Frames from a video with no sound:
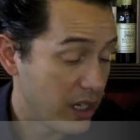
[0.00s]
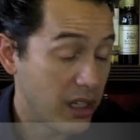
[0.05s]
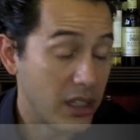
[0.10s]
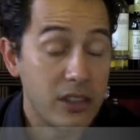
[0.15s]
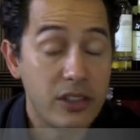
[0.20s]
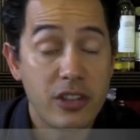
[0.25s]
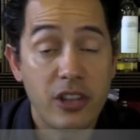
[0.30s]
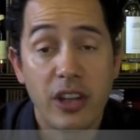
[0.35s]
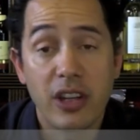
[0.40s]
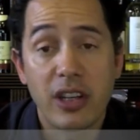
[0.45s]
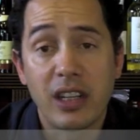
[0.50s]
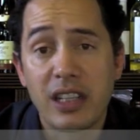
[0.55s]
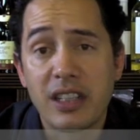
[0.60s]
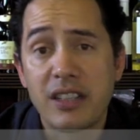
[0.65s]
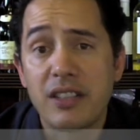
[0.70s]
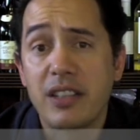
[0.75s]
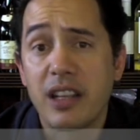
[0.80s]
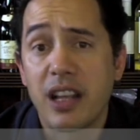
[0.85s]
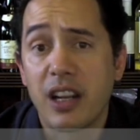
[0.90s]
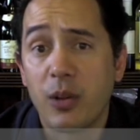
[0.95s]
It'll certainly
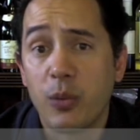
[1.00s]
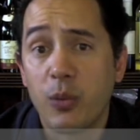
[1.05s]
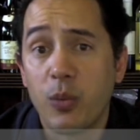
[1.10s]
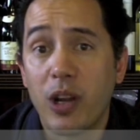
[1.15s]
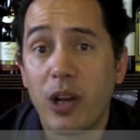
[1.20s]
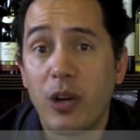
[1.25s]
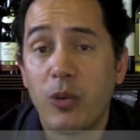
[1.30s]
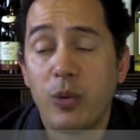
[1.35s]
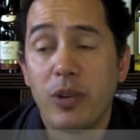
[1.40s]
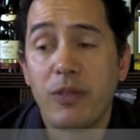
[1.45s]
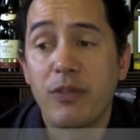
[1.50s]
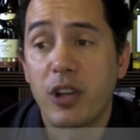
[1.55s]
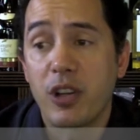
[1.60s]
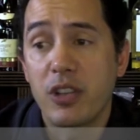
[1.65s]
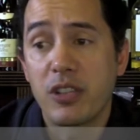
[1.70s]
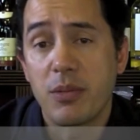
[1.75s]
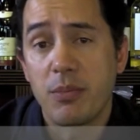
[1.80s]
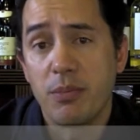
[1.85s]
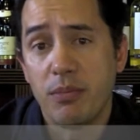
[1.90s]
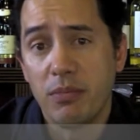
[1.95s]
sell well. We've
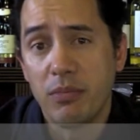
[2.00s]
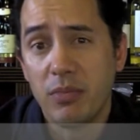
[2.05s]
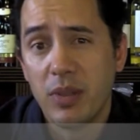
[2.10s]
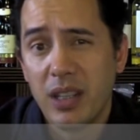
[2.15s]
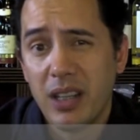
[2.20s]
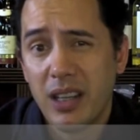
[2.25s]
got some